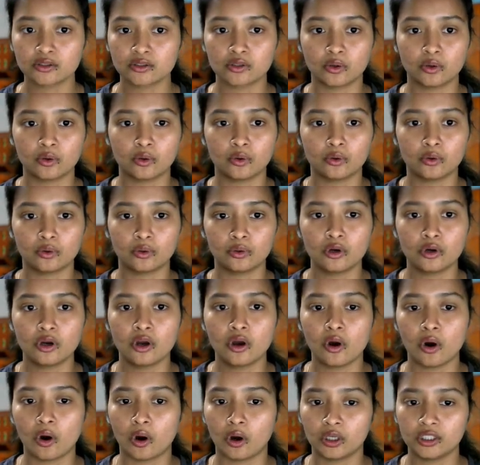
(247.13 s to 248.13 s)
So
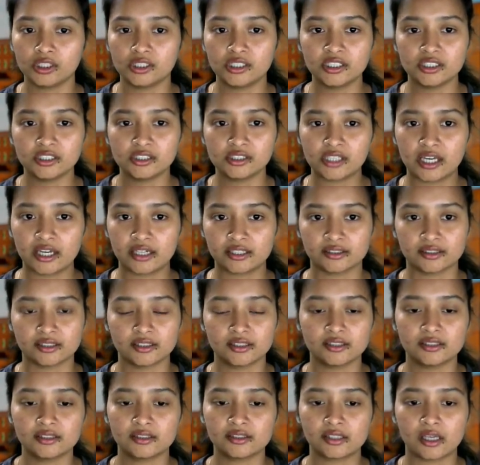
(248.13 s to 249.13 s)
all the
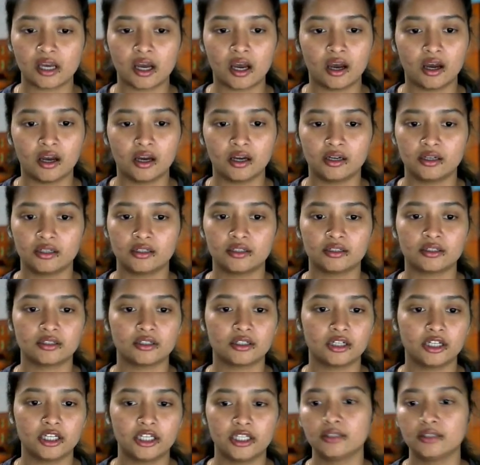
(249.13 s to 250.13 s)
sizes
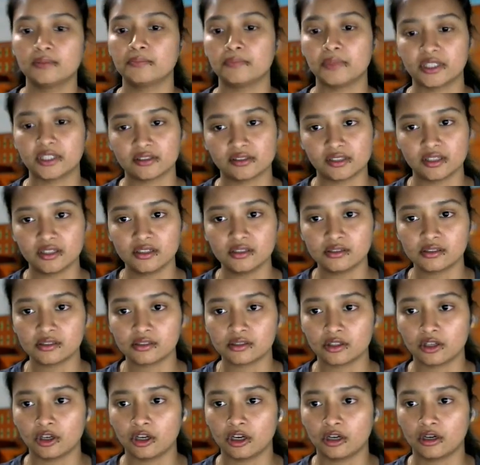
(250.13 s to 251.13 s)
are in
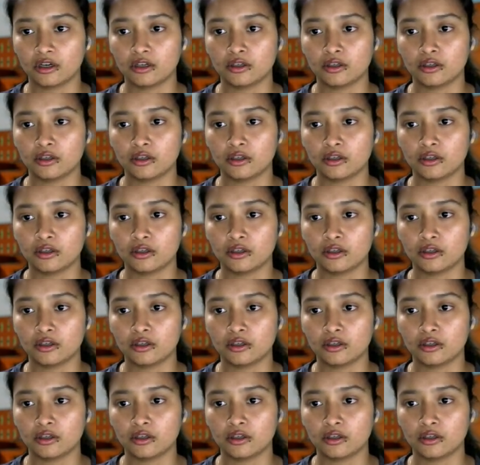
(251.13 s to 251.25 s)
pixels.